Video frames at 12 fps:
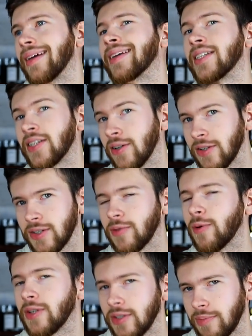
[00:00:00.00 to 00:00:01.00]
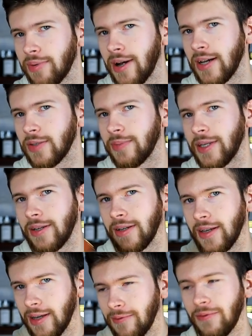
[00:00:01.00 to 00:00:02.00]
It seriously wouldn't surprise me
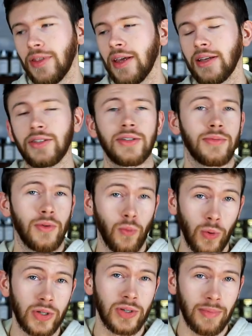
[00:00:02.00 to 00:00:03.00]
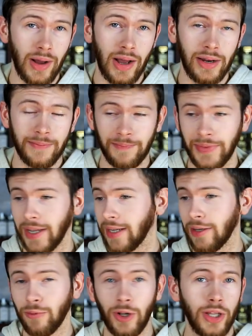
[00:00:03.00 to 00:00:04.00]
if this was a mod.
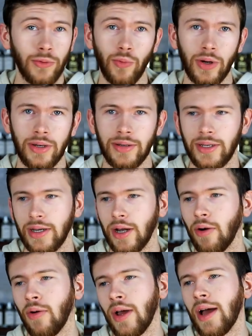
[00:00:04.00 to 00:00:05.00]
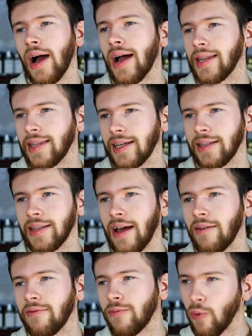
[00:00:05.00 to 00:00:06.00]
Like, it really wouldn't, you know. I think
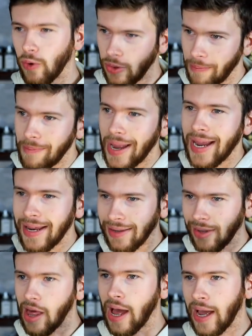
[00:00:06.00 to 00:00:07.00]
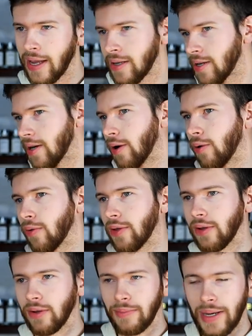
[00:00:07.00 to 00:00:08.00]
that for the main line, you know,
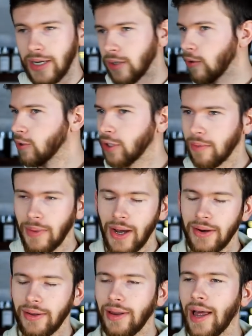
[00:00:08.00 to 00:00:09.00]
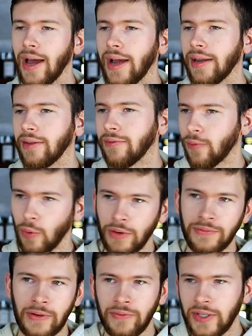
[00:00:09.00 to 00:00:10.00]
the main Dolce & Gabbana line, the
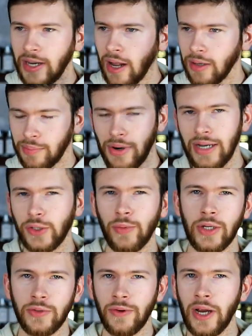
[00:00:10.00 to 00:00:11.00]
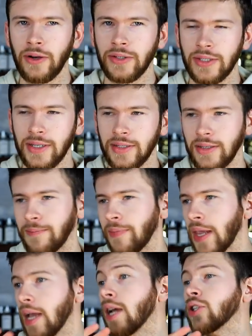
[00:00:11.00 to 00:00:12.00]
$40, $50 price range fragrances, and
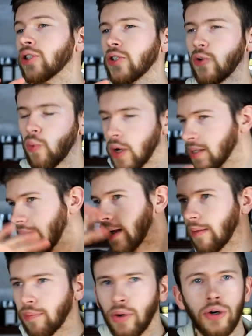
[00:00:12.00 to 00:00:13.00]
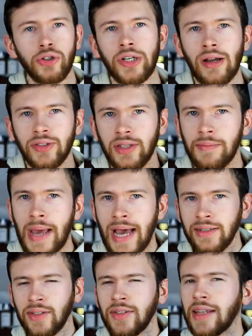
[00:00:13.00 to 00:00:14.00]
just the ones that get pushed out to the
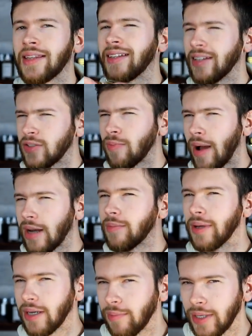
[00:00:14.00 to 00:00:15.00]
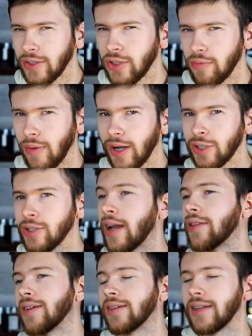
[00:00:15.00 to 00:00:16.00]
masses, I think this might have been a bit too much, and
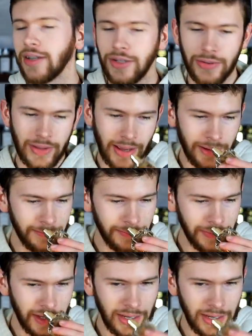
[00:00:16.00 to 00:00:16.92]
I think they knew that.